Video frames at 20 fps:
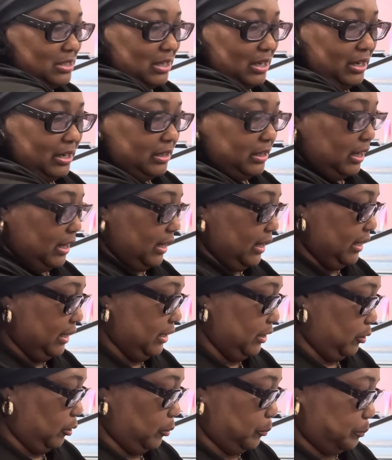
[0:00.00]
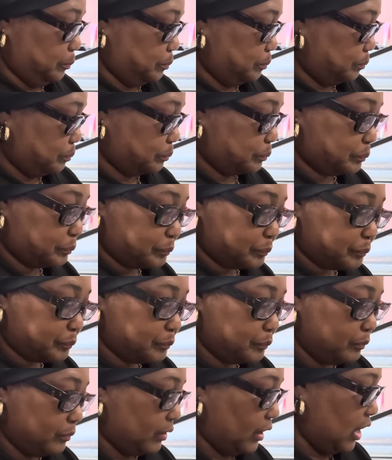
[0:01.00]
in here.
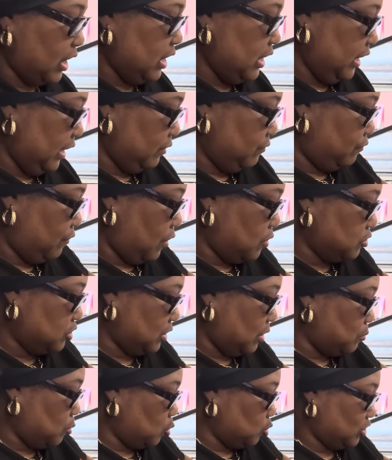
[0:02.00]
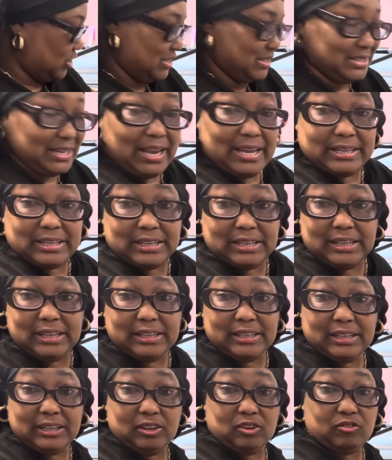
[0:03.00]
And first I'm gonna set it in
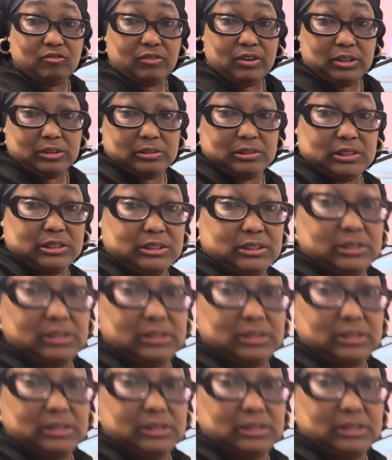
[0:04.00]
here first.